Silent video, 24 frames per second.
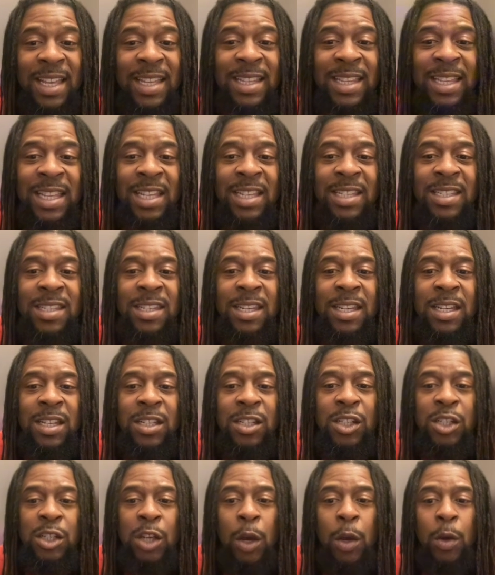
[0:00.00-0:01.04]
This
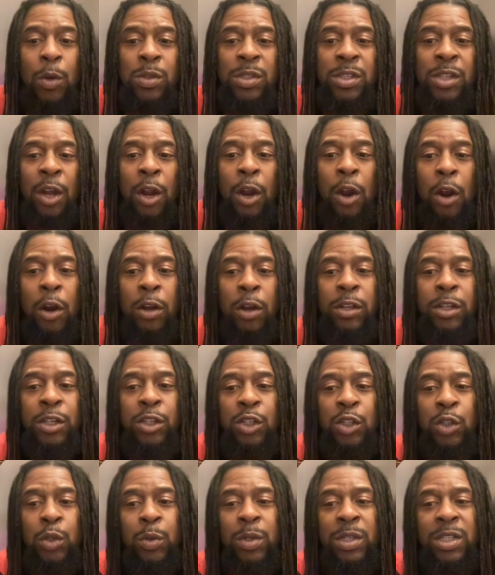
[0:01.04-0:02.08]
shows the early
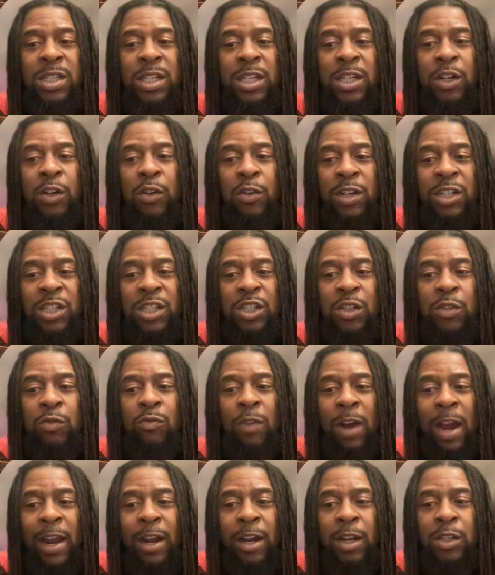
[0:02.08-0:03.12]
Jewish and Christian
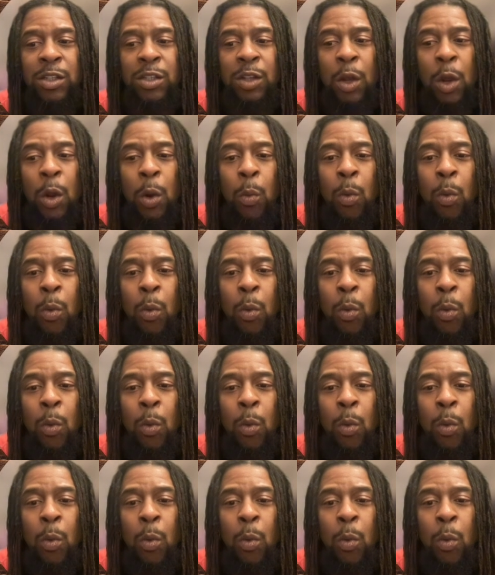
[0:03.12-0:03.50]
writers